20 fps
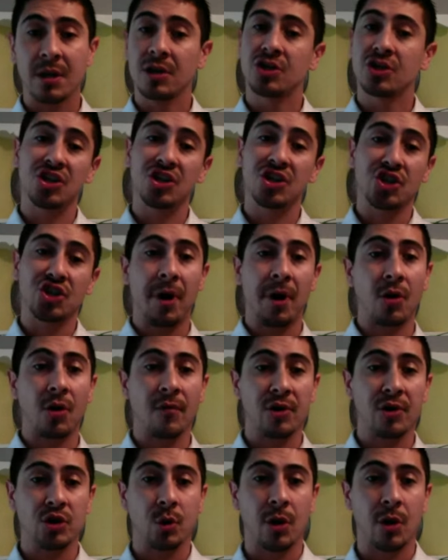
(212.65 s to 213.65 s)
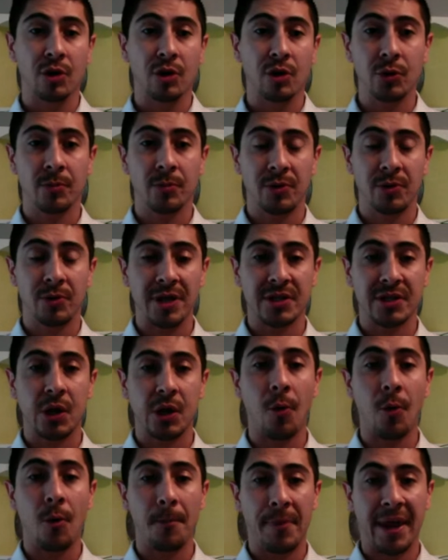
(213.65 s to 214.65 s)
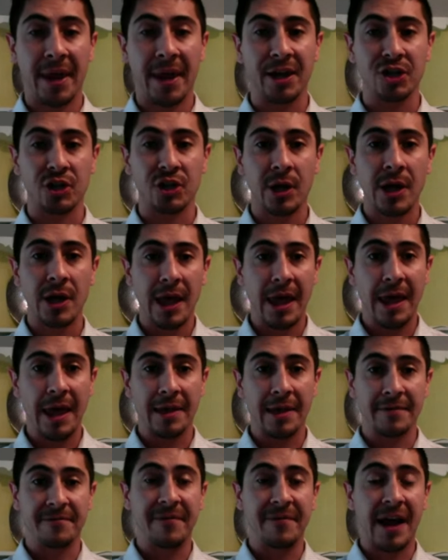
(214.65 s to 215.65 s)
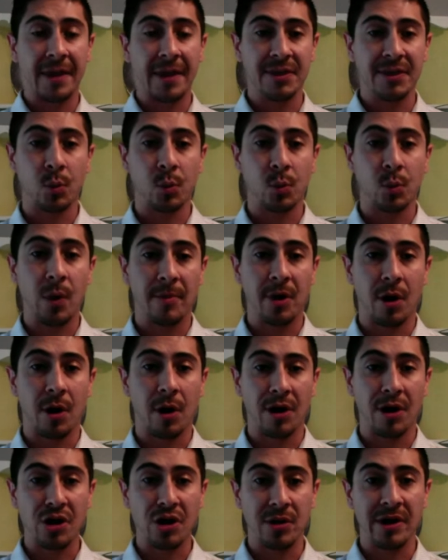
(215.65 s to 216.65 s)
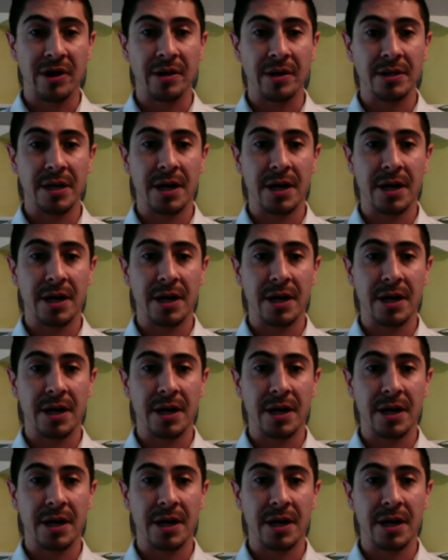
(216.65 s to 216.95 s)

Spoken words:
just jump on over to our Google Plus homepage and find this webinar, and you can